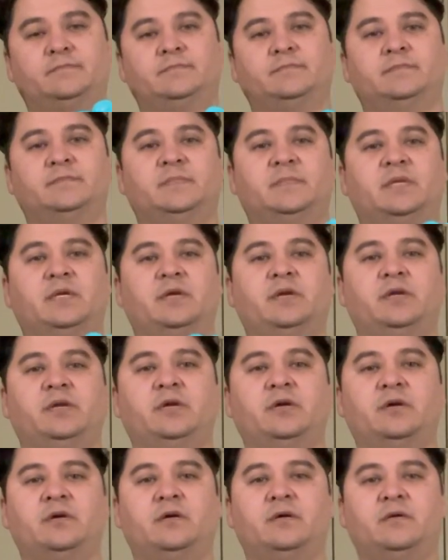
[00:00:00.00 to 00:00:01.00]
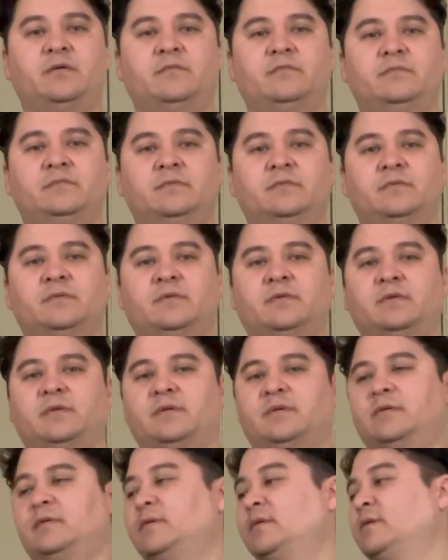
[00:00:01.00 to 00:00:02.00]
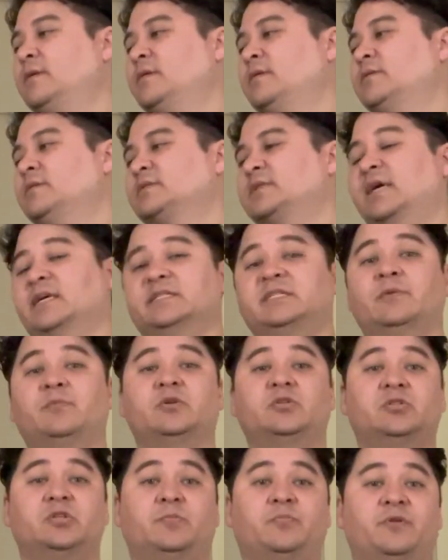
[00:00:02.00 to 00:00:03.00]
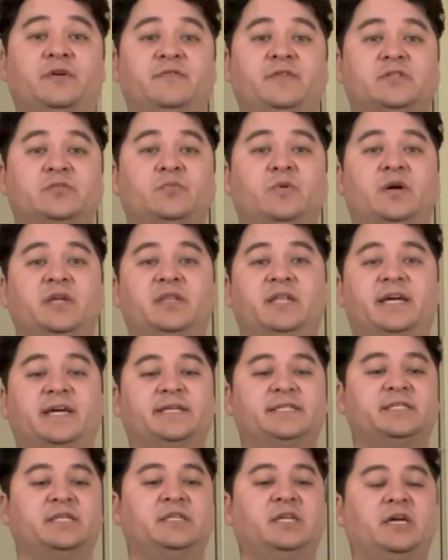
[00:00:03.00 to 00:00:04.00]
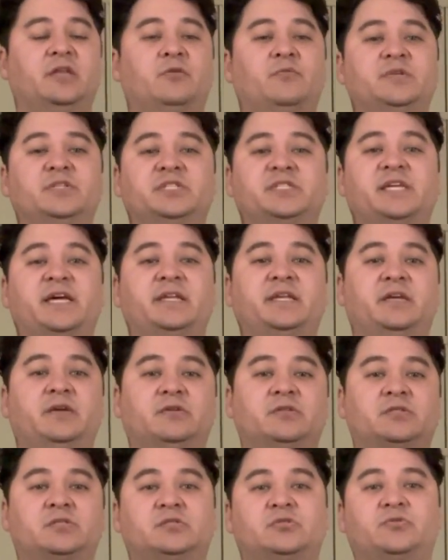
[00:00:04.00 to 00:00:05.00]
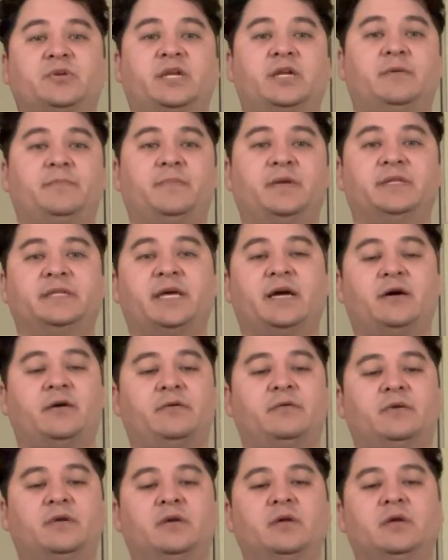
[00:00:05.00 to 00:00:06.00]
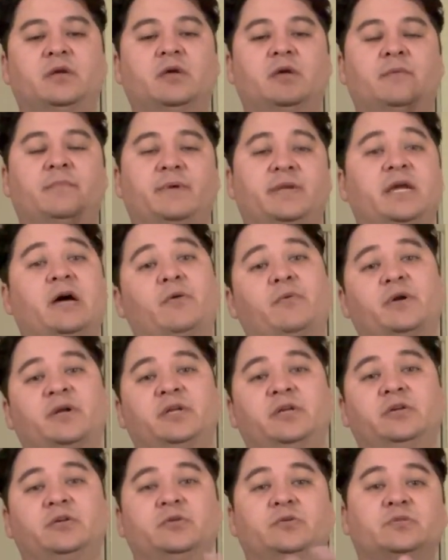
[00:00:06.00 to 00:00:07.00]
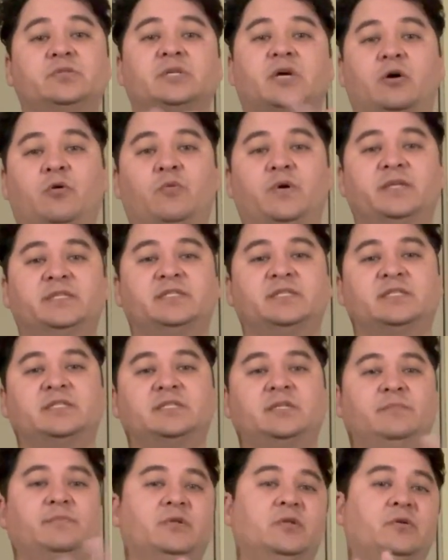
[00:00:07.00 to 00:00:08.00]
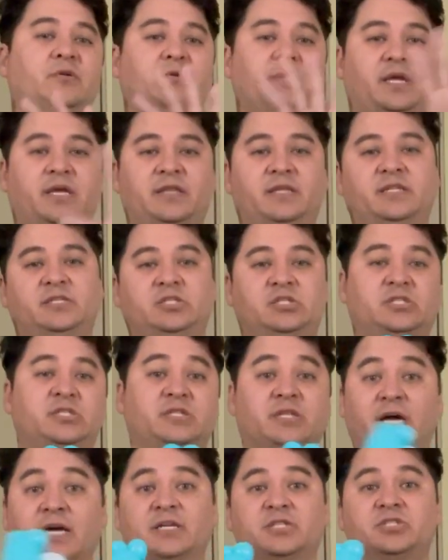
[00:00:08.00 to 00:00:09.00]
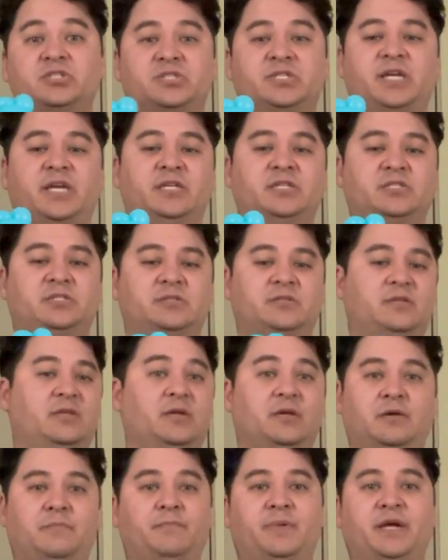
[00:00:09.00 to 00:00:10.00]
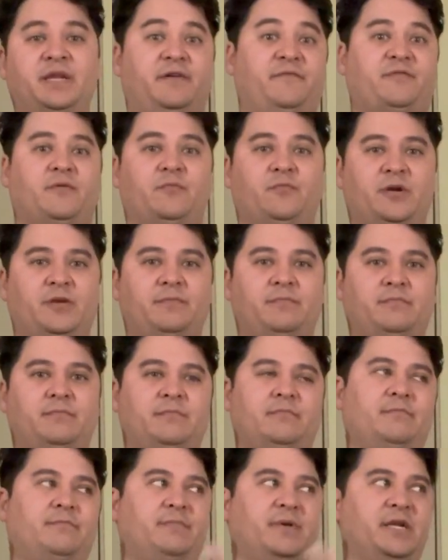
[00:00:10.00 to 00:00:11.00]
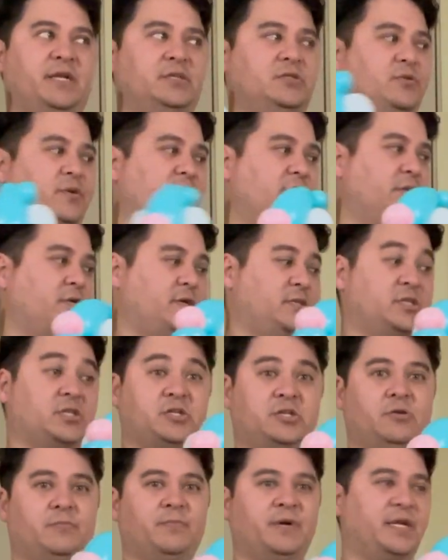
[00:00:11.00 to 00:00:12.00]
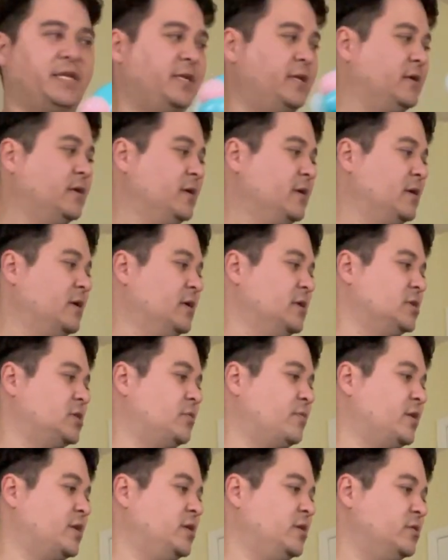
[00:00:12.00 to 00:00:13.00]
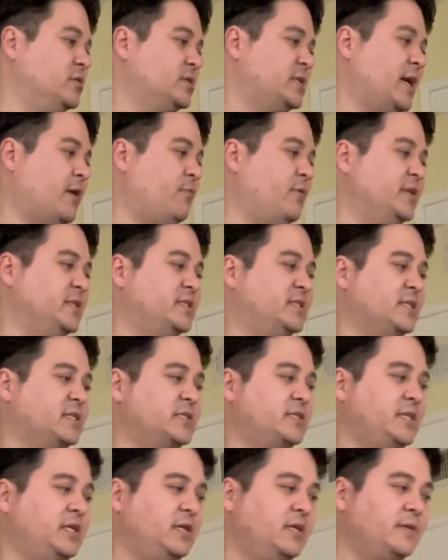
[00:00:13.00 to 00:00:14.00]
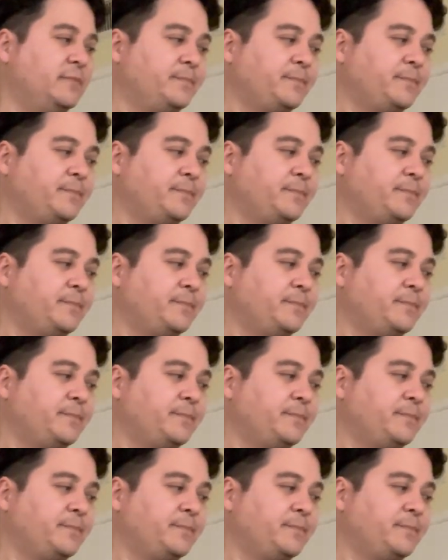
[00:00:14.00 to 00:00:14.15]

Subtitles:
And there you go. It's kind of similar to the previous one. Like I said, the other one just had ears straight up and down. But now we're going to use a 160 balloon, and this does change the bunny from one bunny to another. It's a cute bunny. So we're going to use that 160.